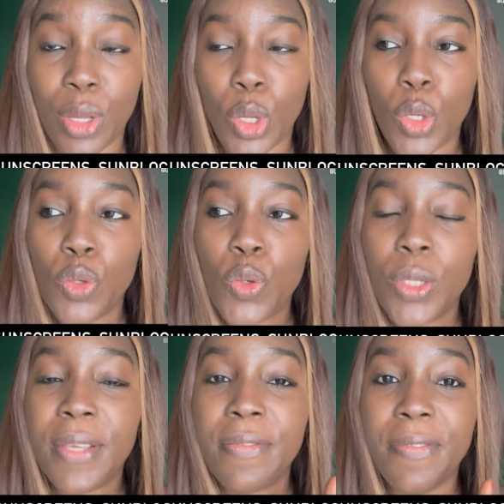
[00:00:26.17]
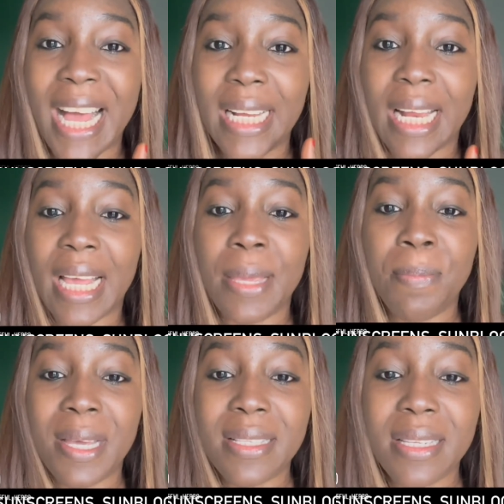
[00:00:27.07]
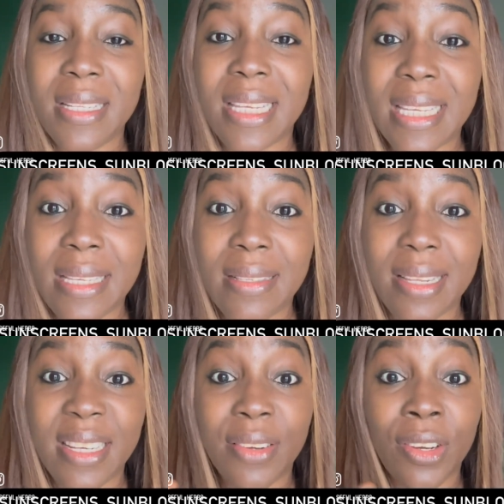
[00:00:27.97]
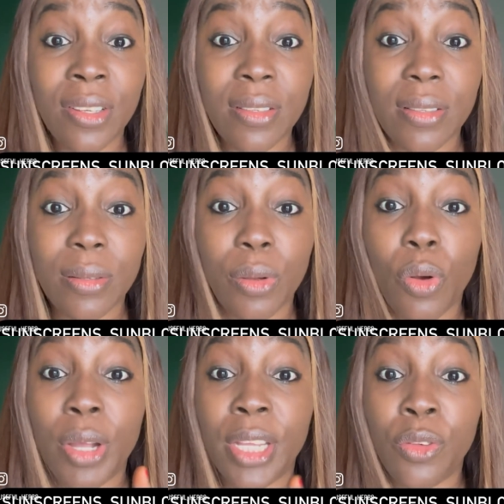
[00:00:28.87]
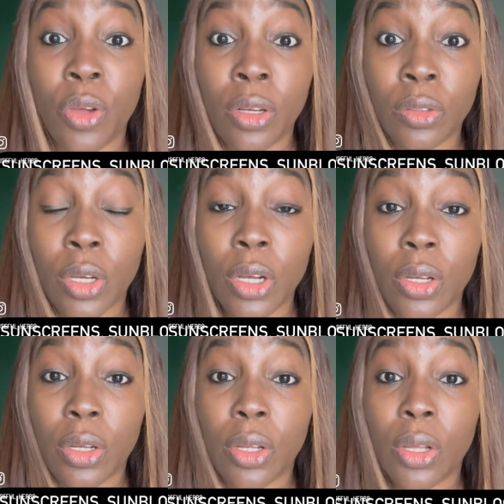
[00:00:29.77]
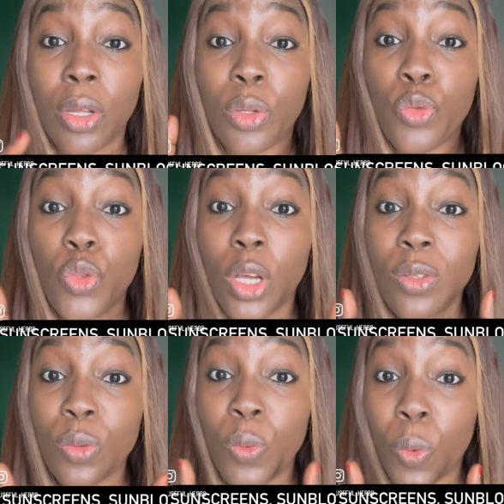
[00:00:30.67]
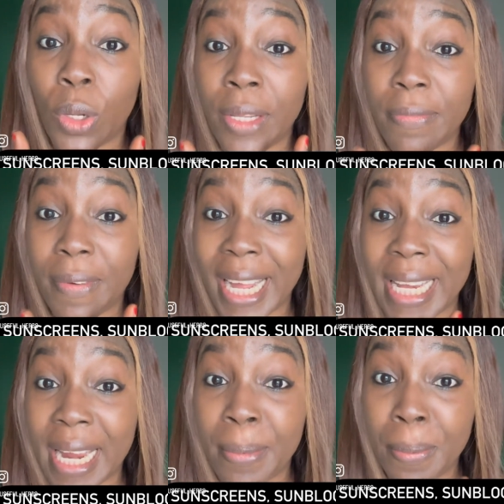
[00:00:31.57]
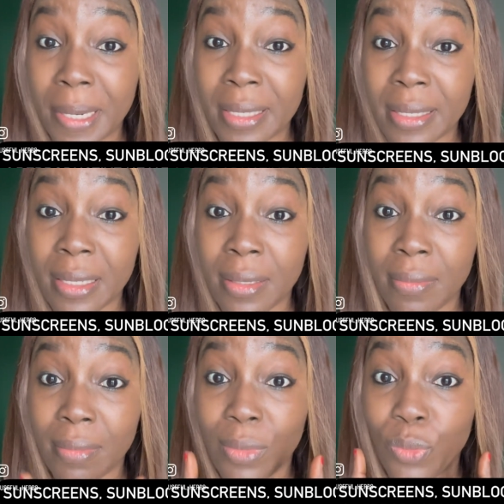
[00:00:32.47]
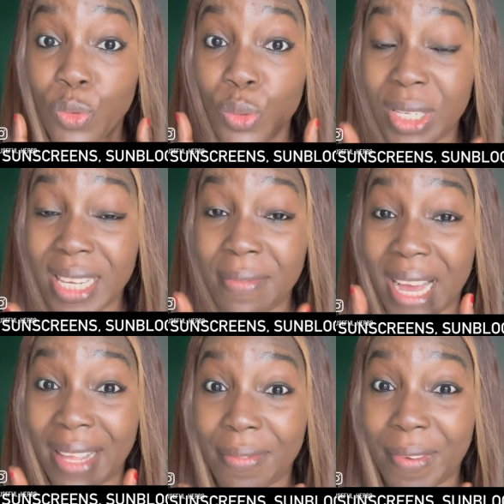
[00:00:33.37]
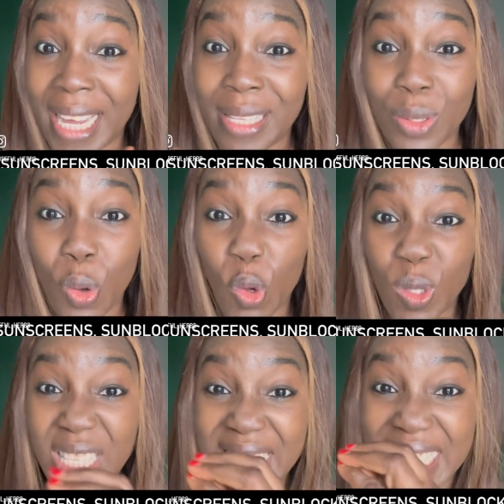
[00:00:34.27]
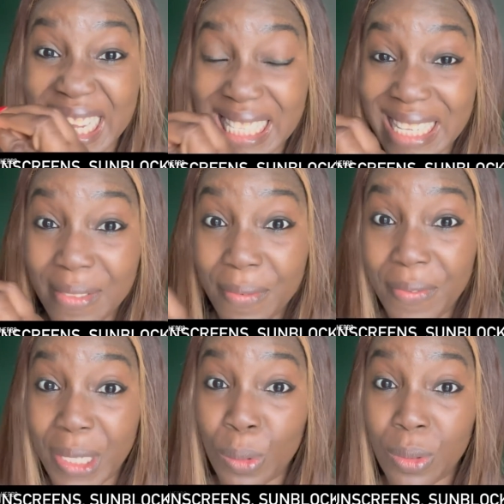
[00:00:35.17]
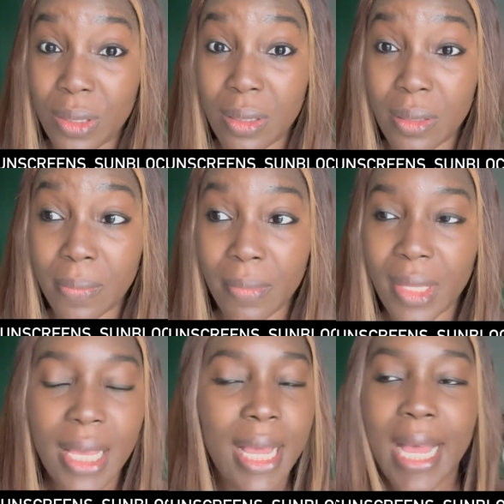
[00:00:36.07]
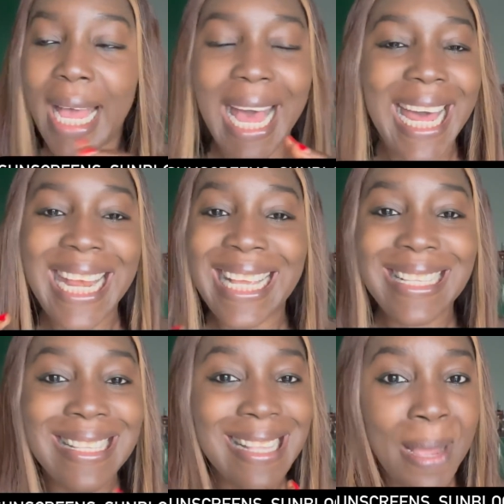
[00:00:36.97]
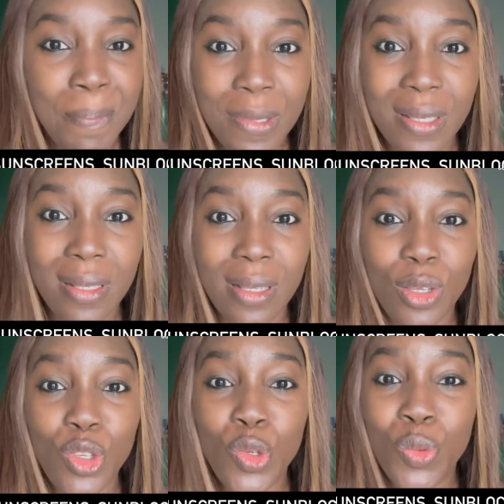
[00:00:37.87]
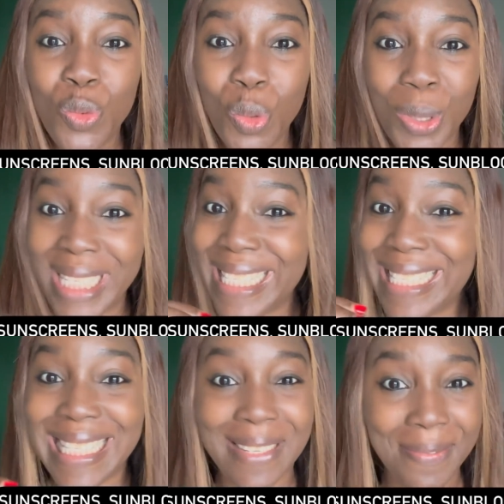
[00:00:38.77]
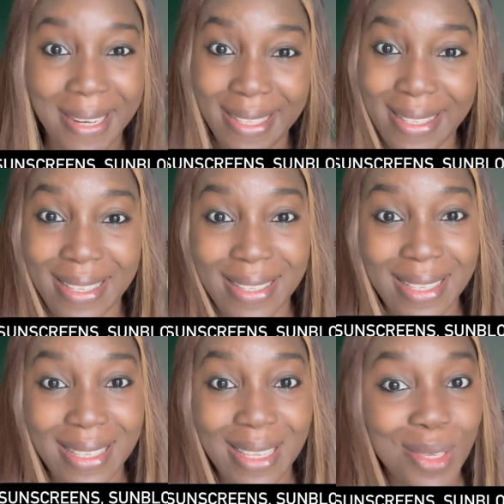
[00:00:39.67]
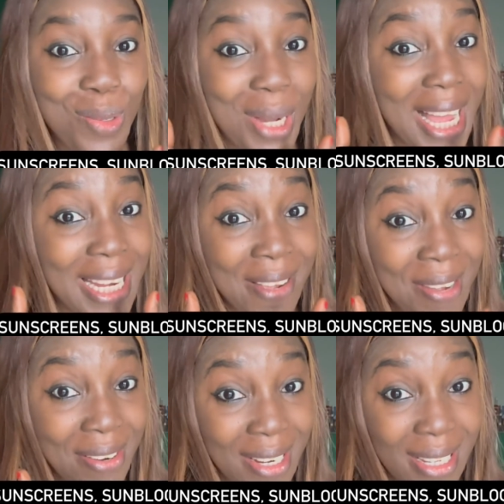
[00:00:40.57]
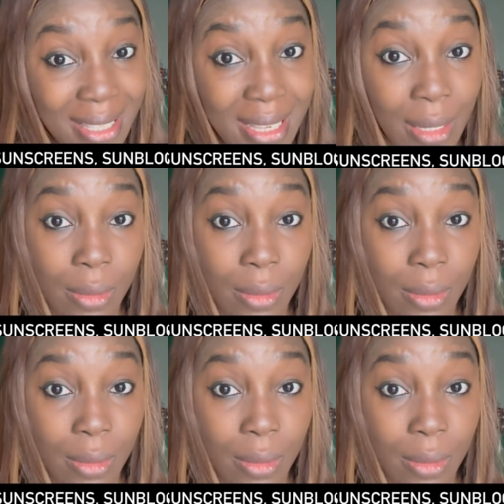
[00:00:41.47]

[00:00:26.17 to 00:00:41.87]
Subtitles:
So the fact that a person is a nurse or a doctor doesn't qualify that person to give advice on certain fields. And except you know these differences, you can never really tell.